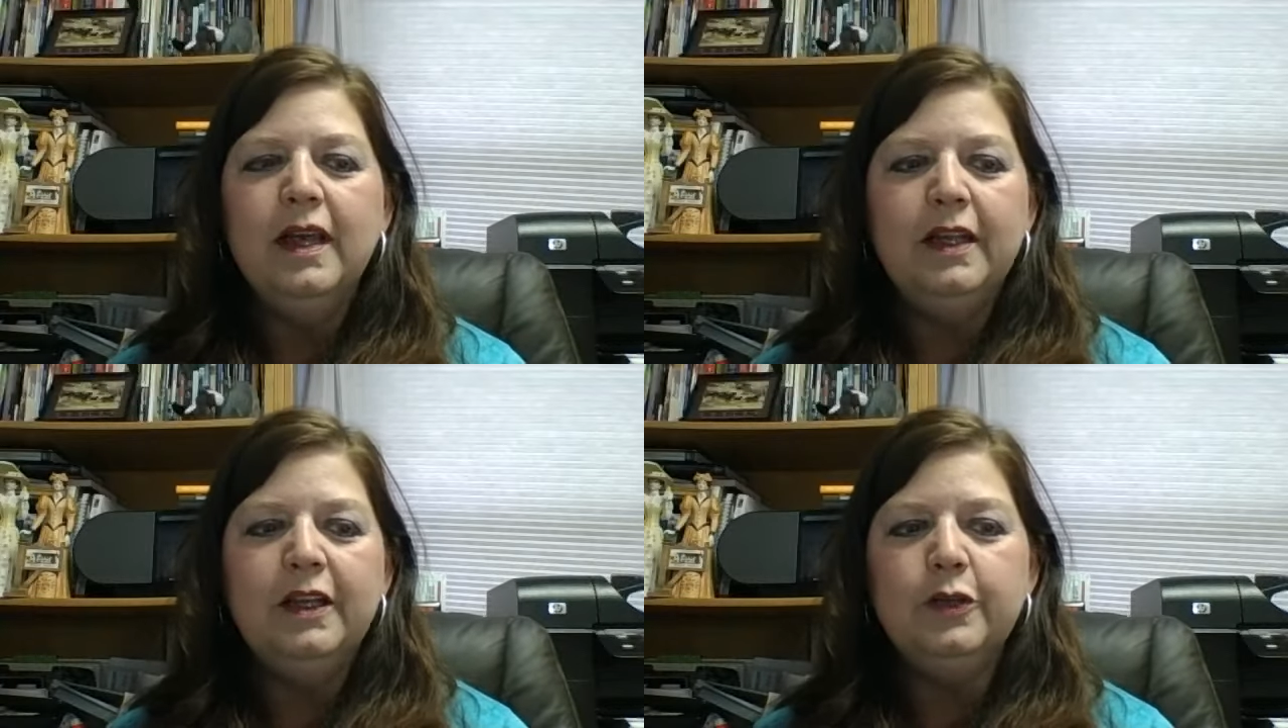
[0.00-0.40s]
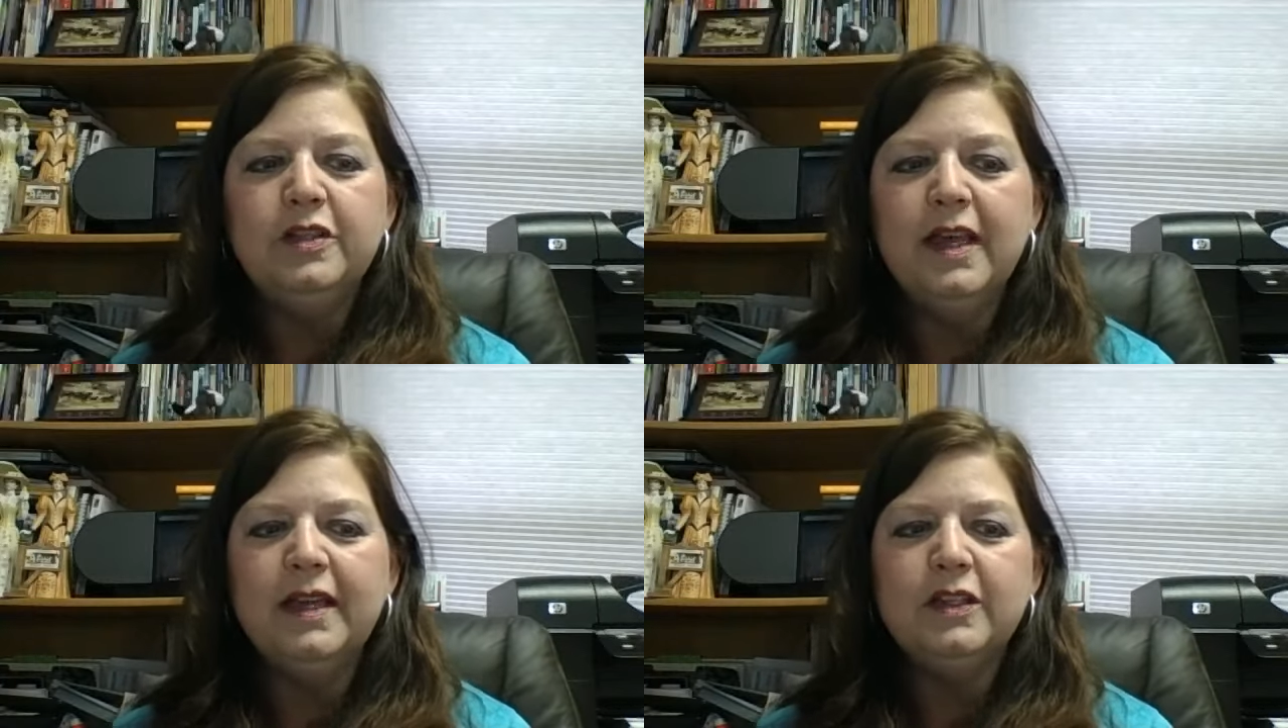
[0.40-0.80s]

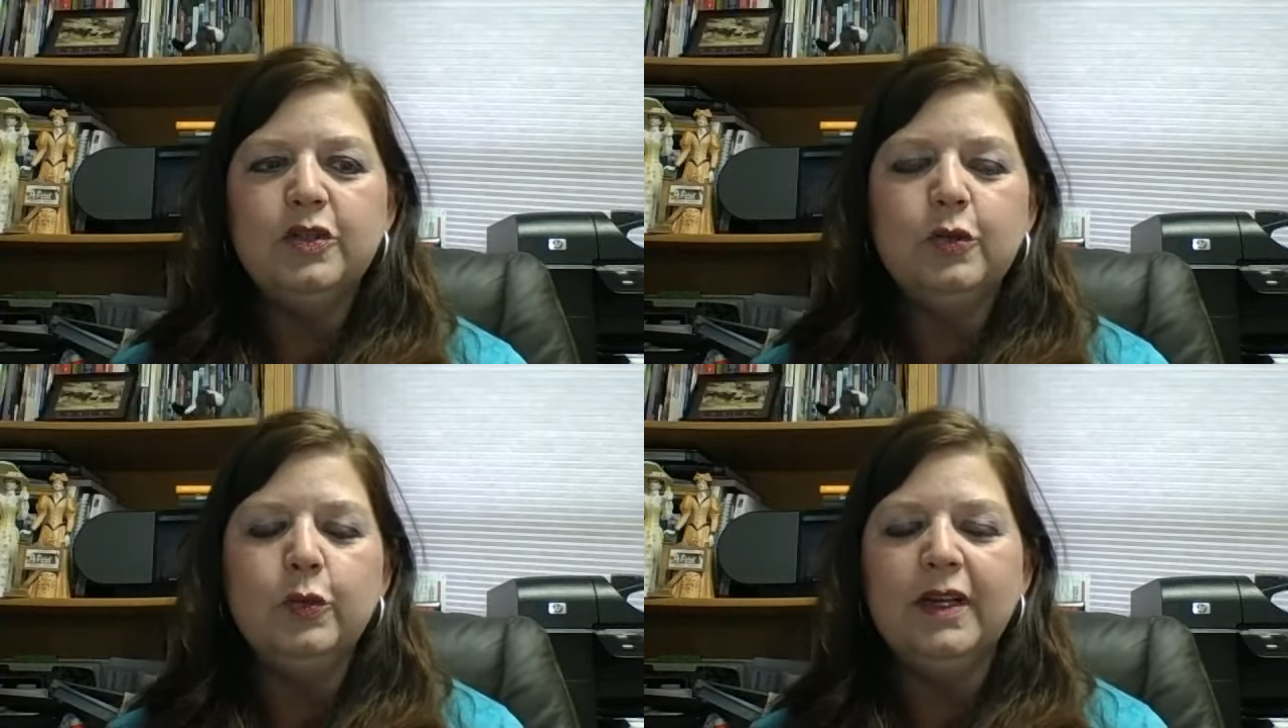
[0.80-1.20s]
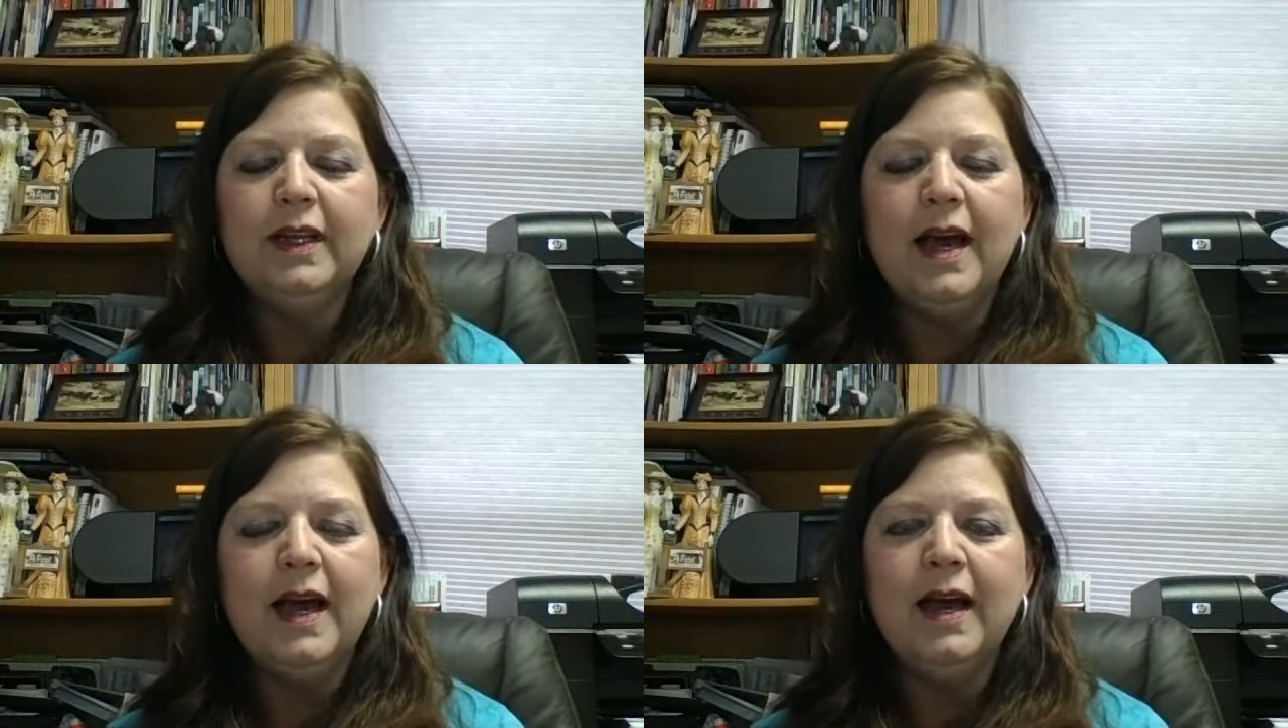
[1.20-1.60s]
used that as a tool and a
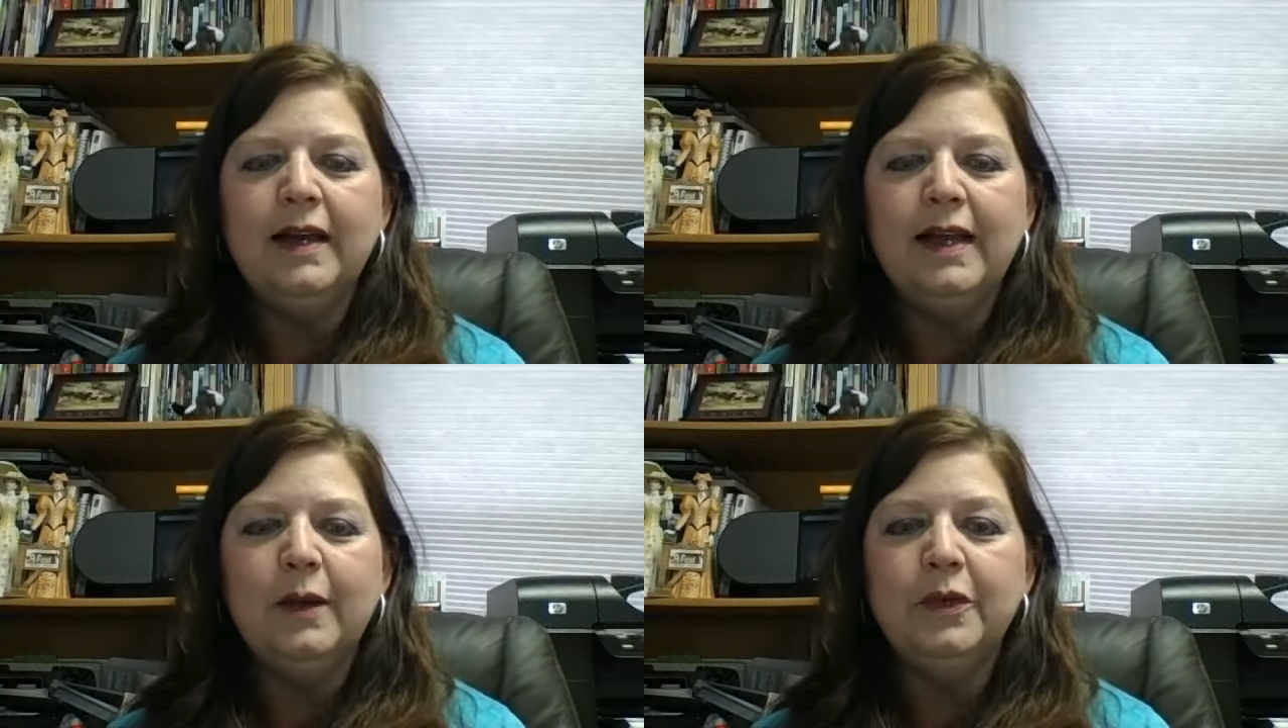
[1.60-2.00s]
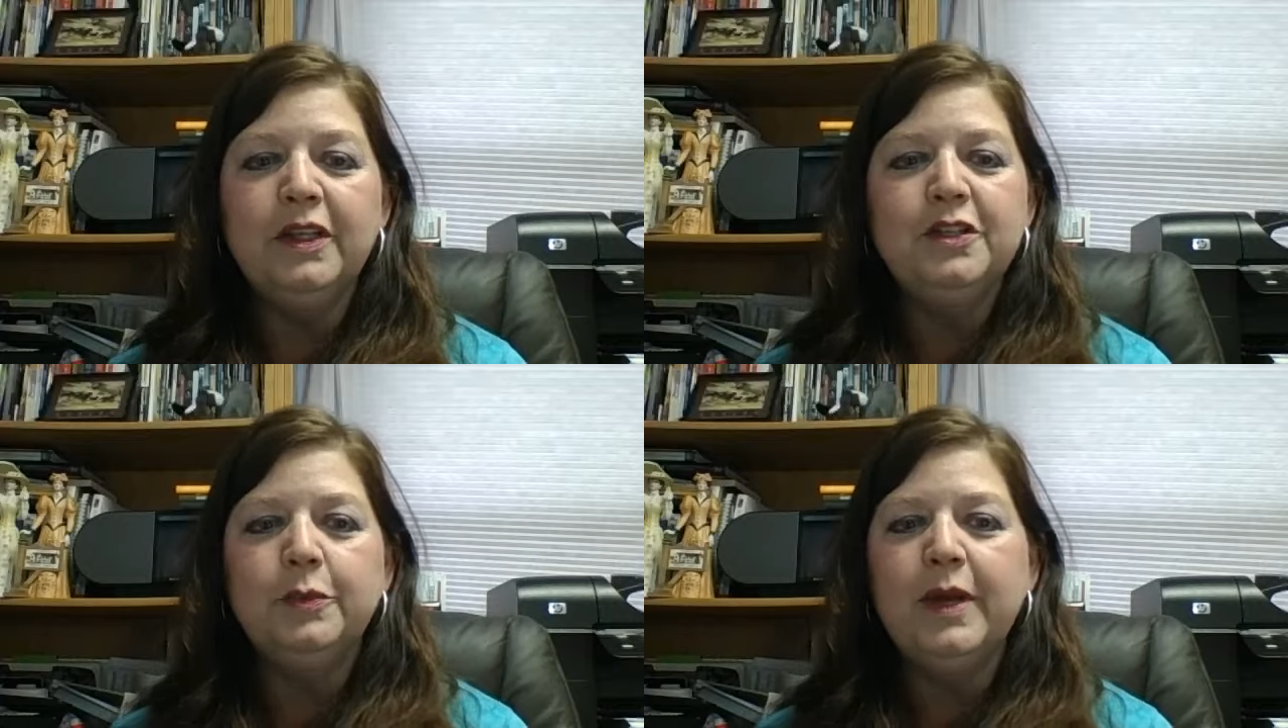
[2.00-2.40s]
guide, I
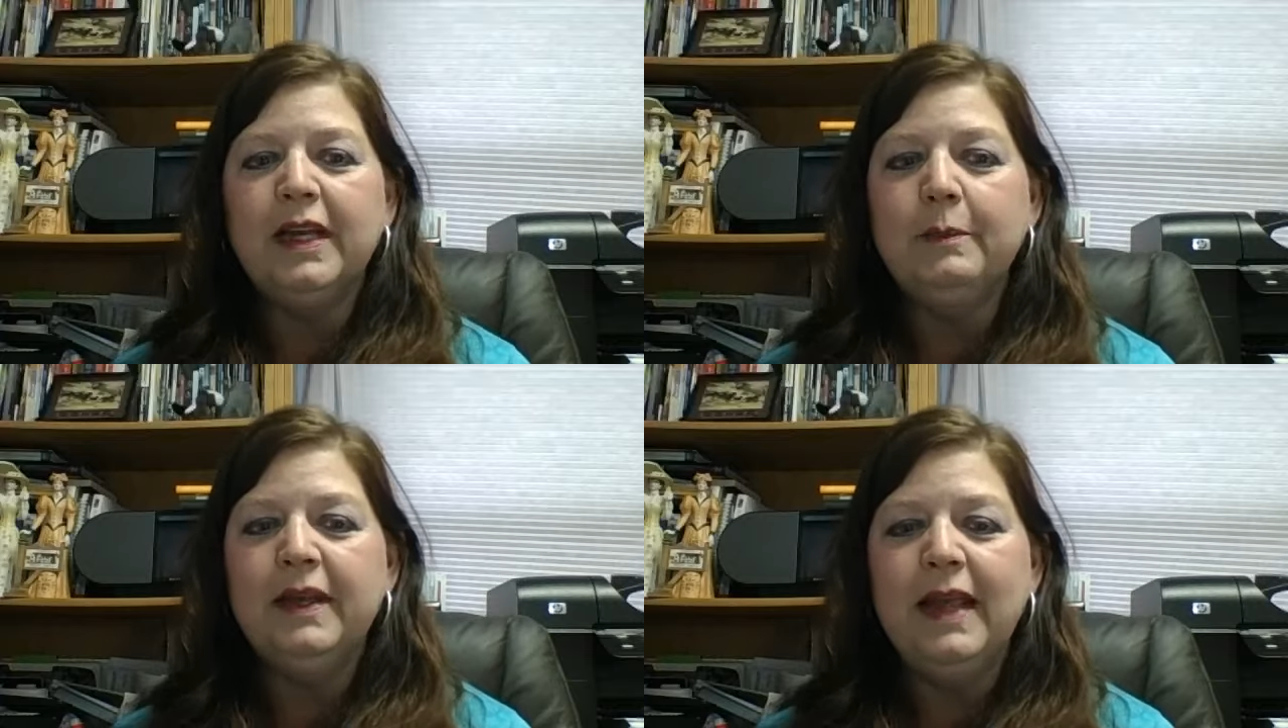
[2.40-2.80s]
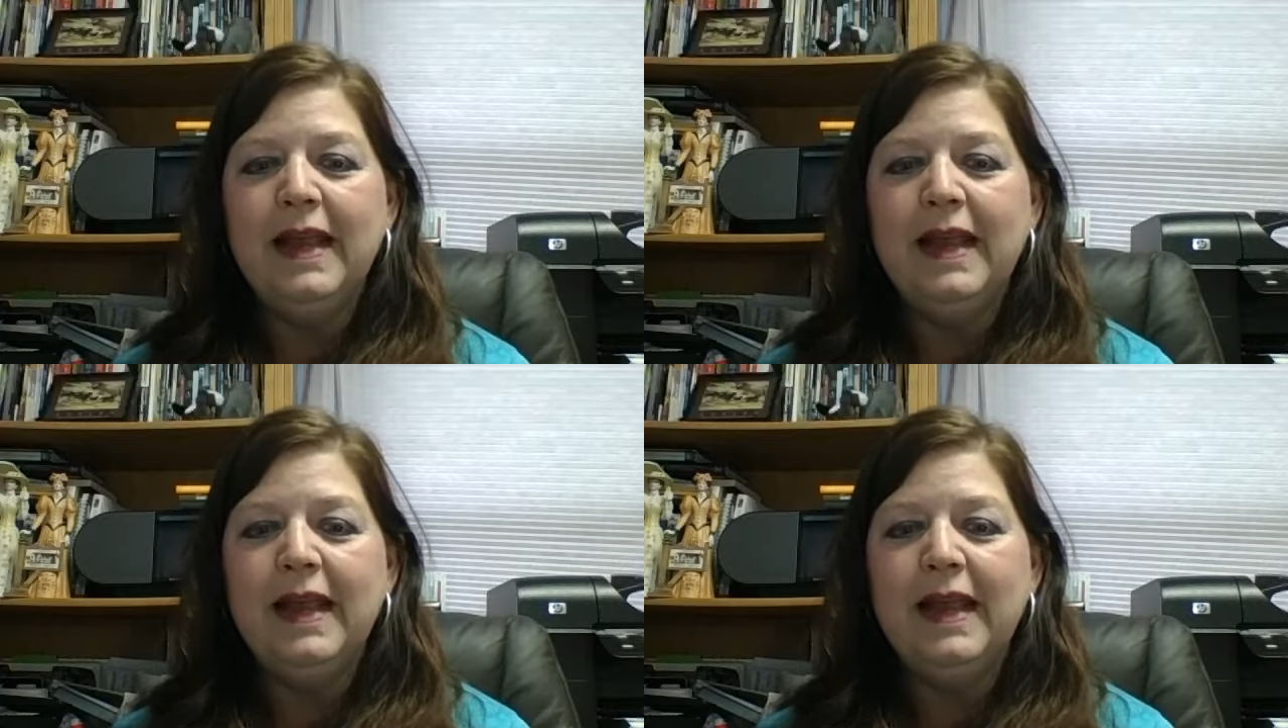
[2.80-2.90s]
really do recommend